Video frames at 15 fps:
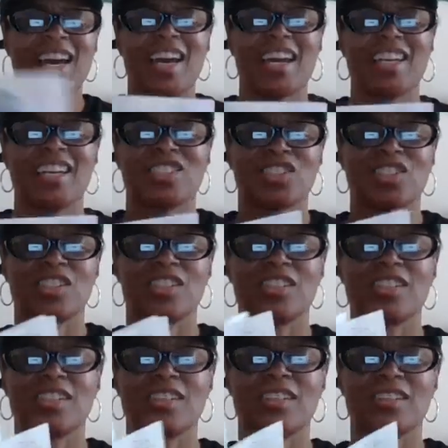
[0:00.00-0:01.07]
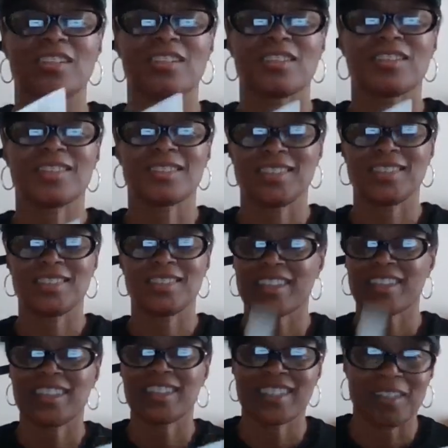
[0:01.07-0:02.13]
and she snuck
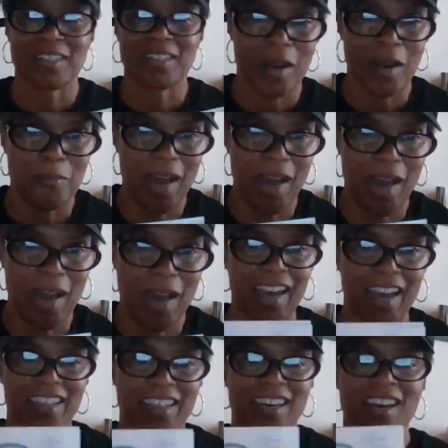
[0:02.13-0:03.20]
this in my bag